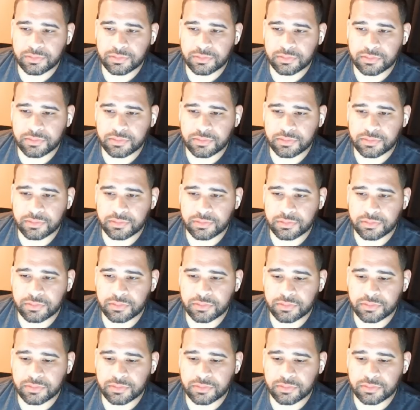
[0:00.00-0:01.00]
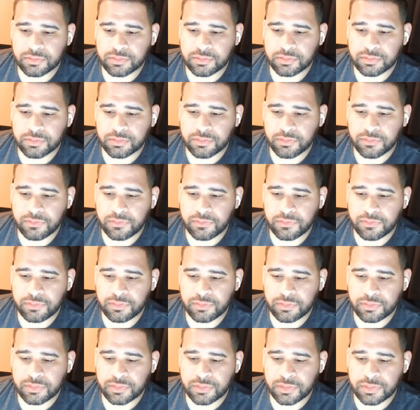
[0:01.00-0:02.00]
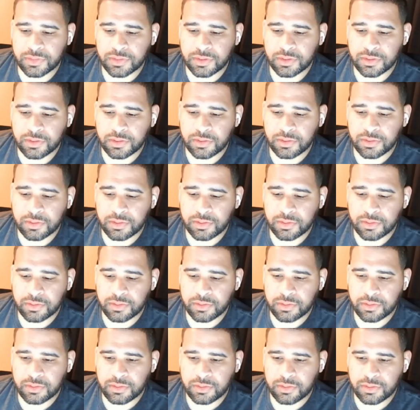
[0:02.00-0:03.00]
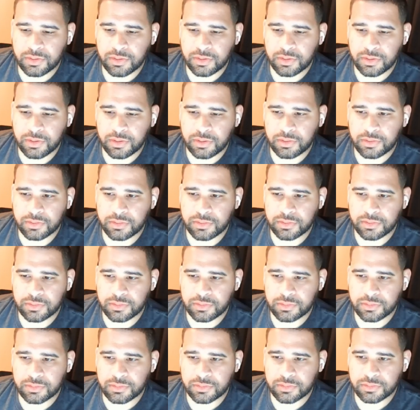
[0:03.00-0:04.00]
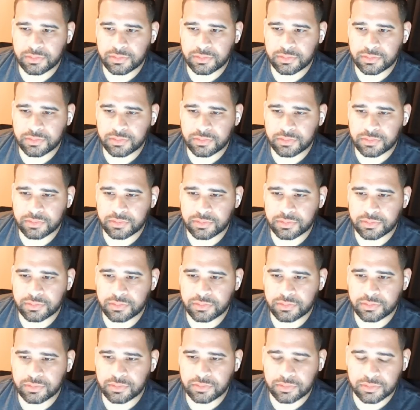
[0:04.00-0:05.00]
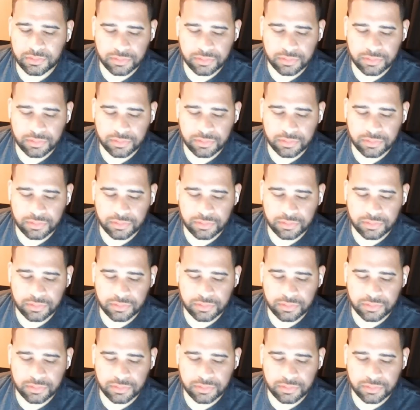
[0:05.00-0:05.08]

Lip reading: This person isn't speaking.